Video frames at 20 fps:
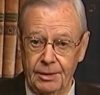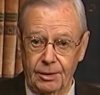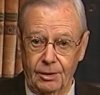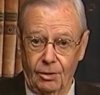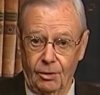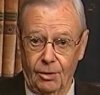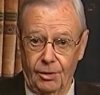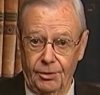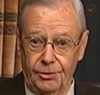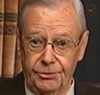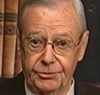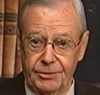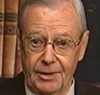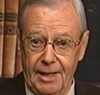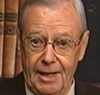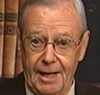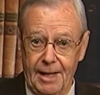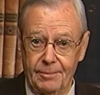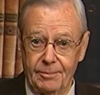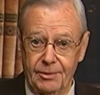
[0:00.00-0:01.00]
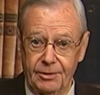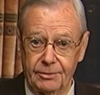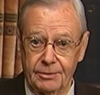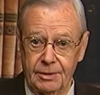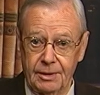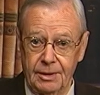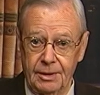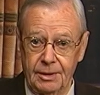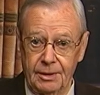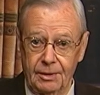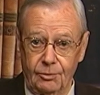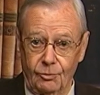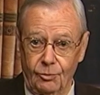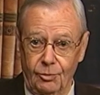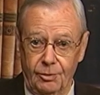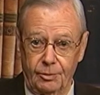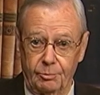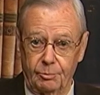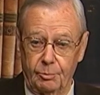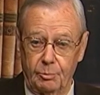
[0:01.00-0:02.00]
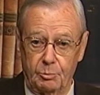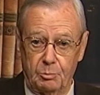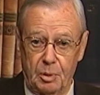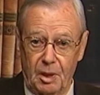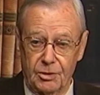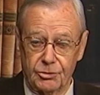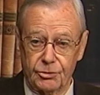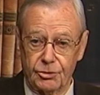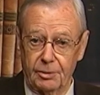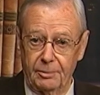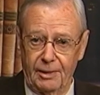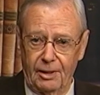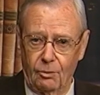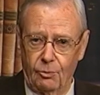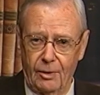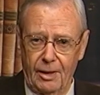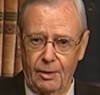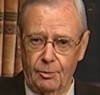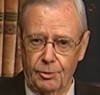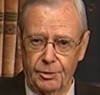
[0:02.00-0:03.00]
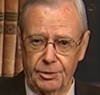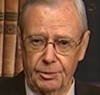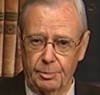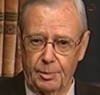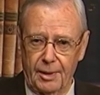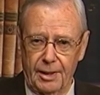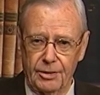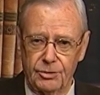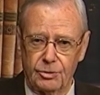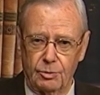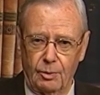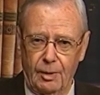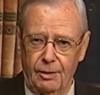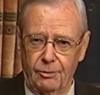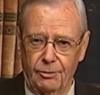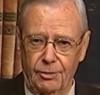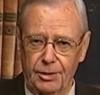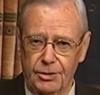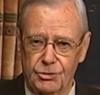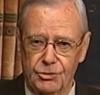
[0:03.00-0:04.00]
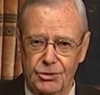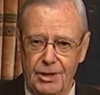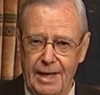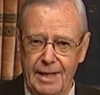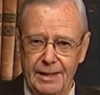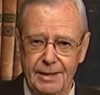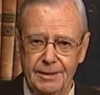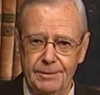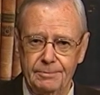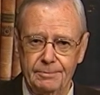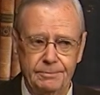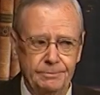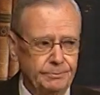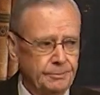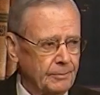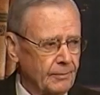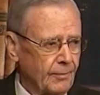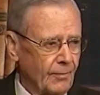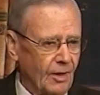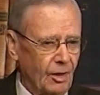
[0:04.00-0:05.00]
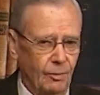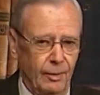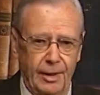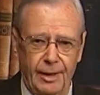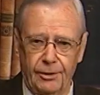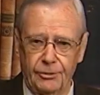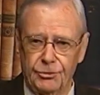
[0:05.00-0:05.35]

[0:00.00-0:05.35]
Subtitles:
all the time. We're puzzled about why we're depressed, why we're excited, why our